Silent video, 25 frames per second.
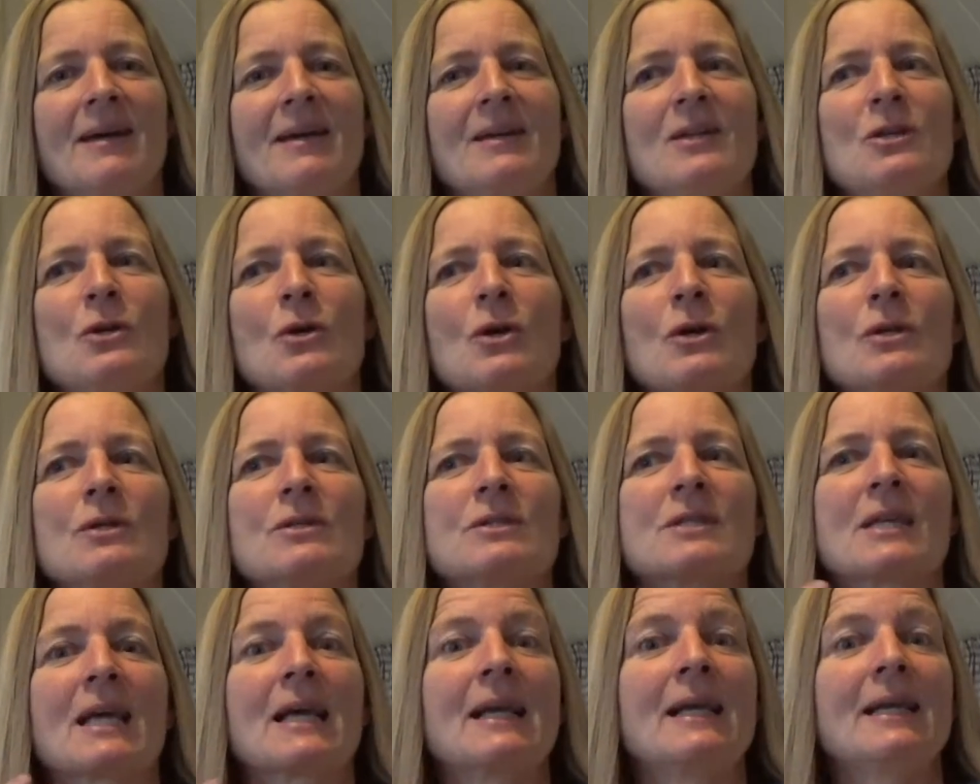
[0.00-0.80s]
you can
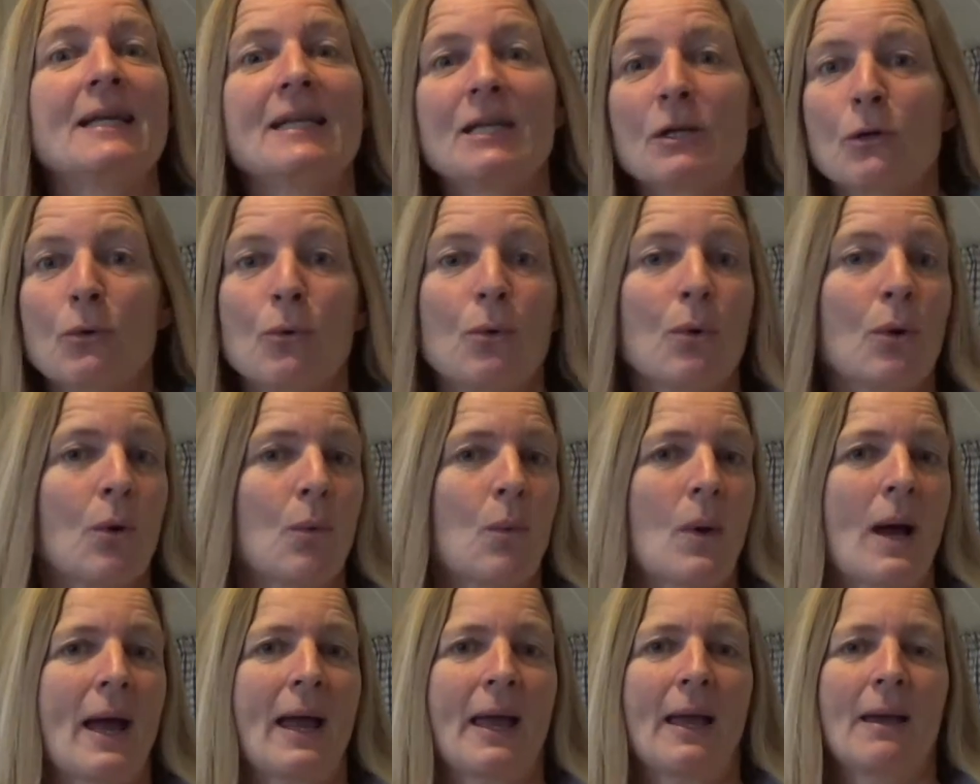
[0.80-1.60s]
clean it all
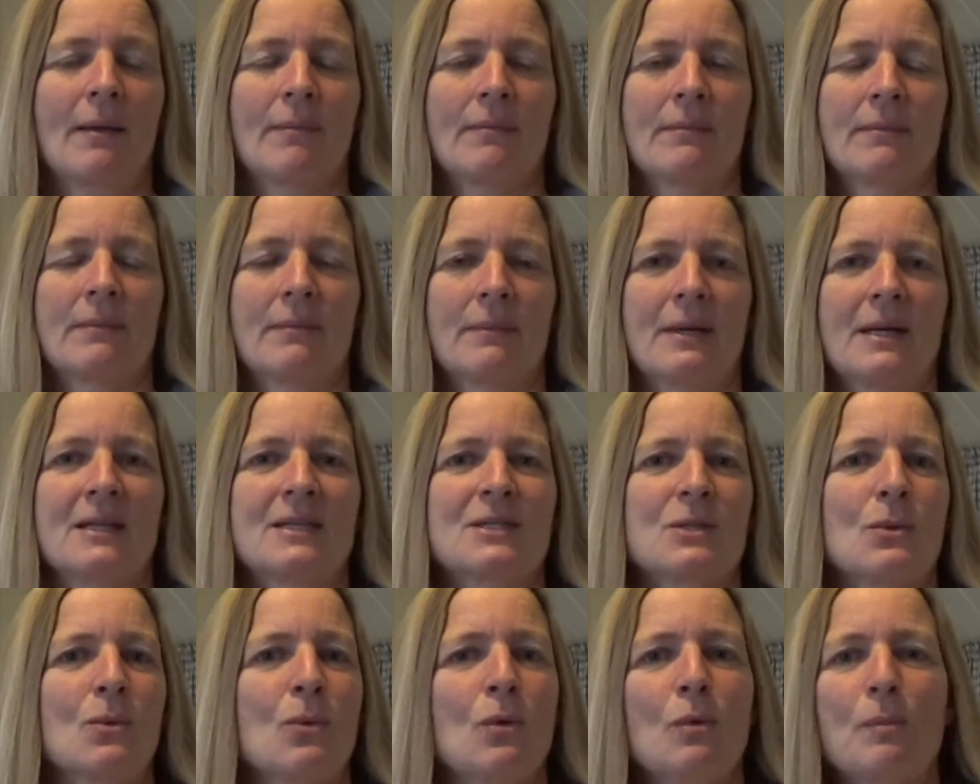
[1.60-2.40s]
away.
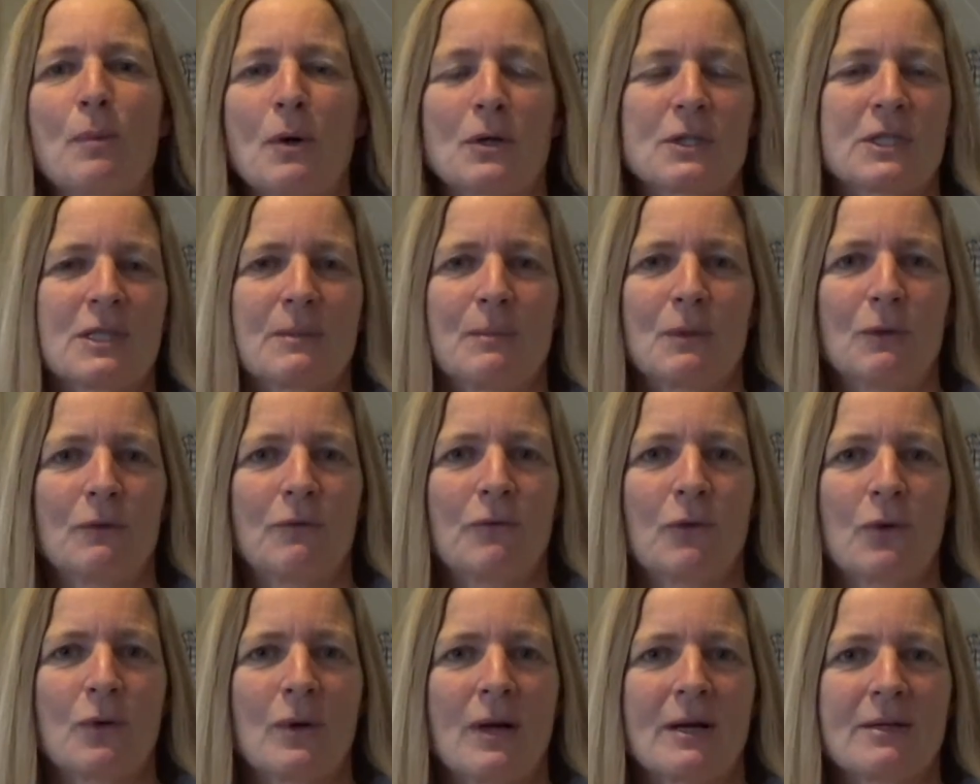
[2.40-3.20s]
It's all possible
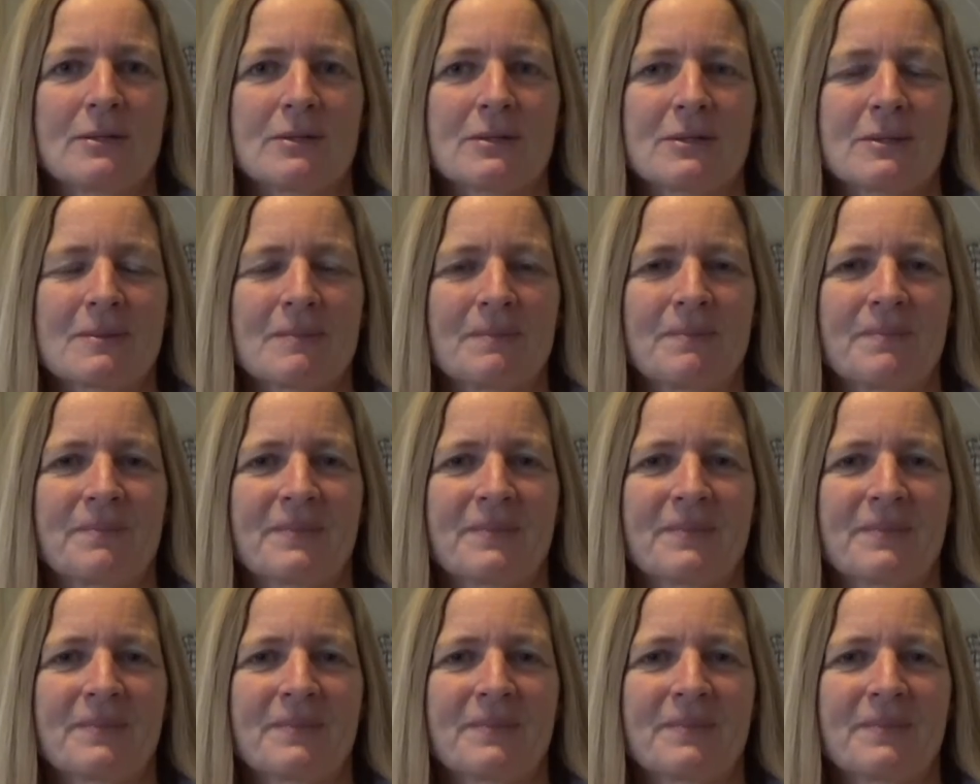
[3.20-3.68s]
for us.